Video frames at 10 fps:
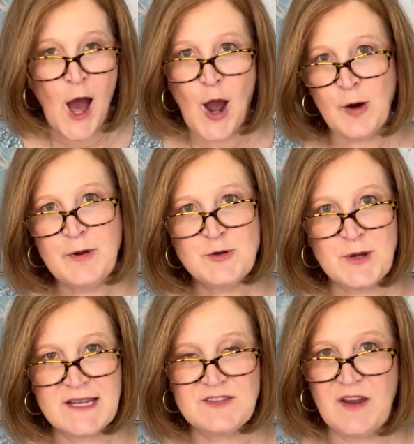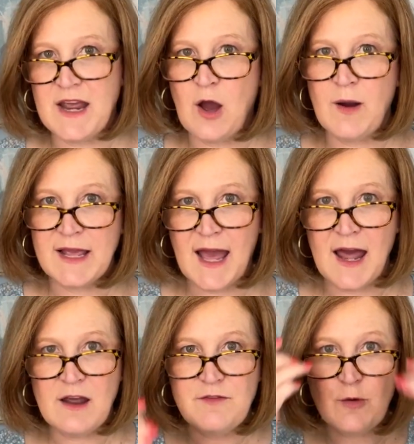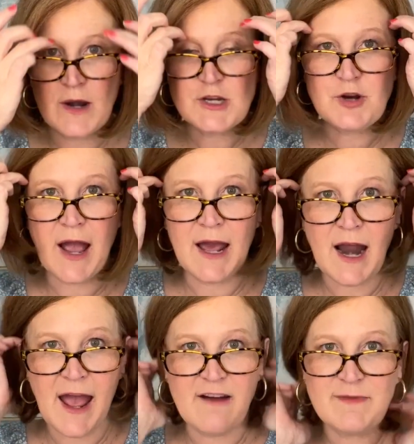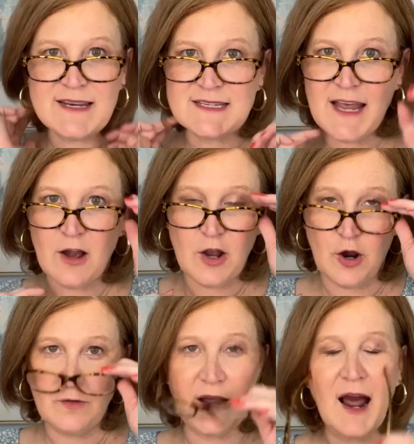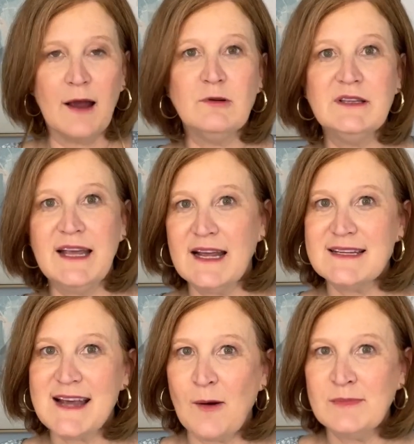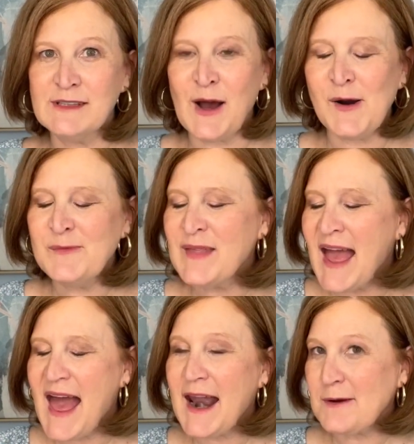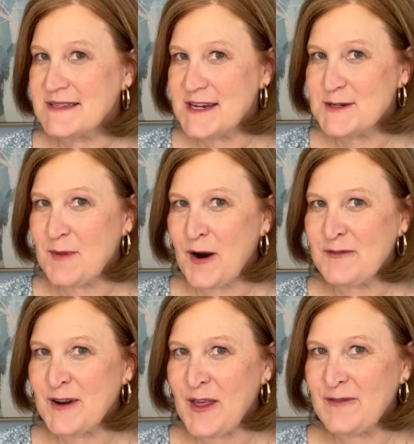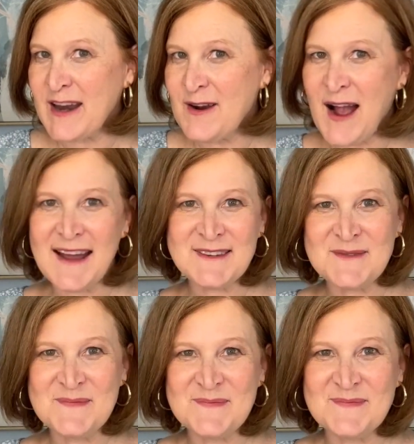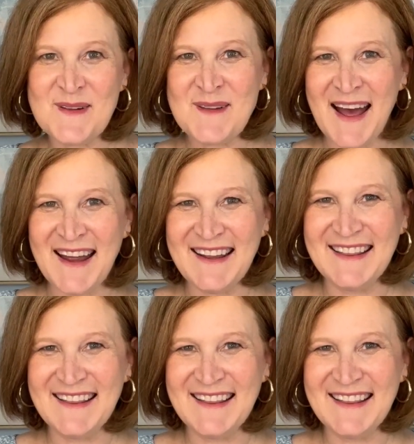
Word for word: I hope you enjoyed this video. Again, if you want to try it, I have my discount code that I will link down below, and I will see you tomorrow for another video, guys. Bye-bye.